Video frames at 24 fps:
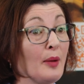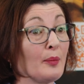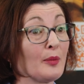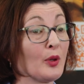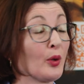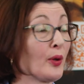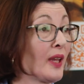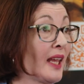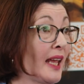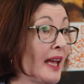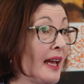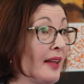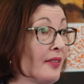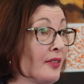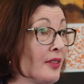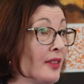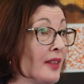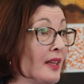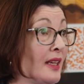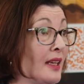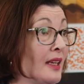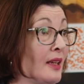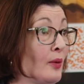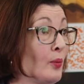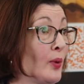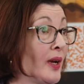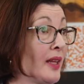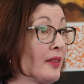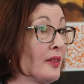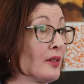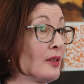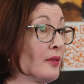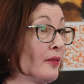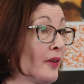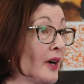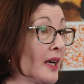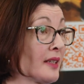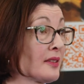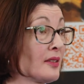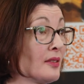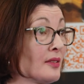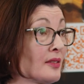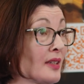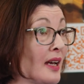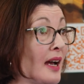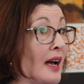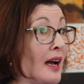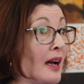looking at where the
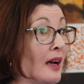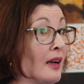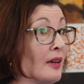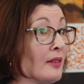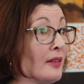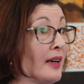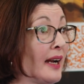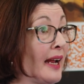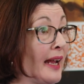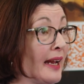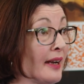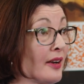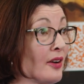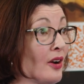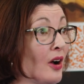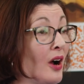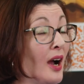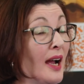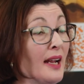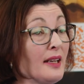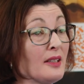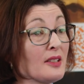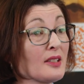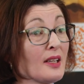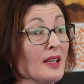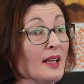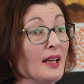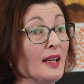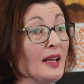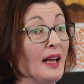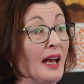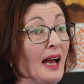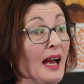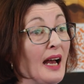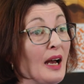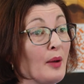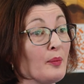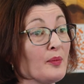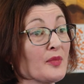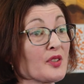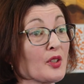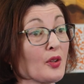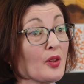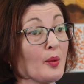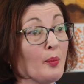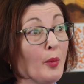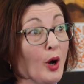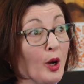devices are at night.
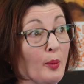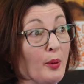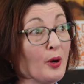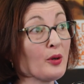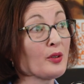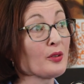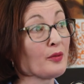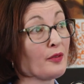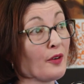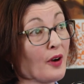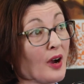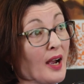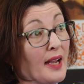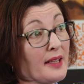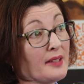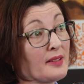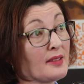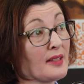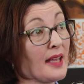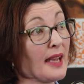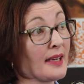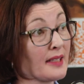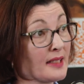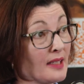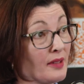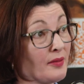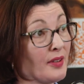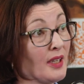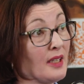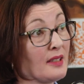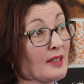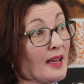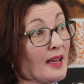So the mobile device activity